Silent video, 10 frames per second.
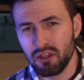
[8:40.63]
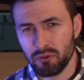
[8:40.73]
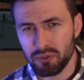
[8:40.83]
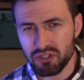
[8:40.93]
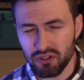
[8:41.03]

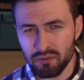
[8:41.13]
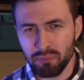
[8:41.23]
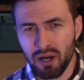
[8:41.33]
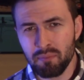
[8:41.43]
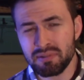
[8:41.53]
The return
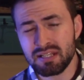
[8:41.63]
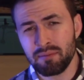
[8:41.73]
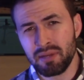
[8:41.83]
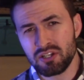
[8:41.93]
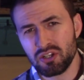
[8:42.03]
pump, as I
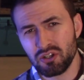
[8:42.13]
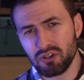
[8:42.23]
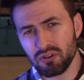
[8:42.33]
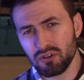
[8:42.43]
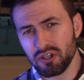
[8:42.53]
mentioned
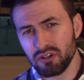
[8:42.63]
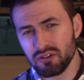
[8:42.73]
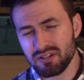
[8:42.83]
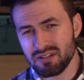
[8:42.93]
earlier,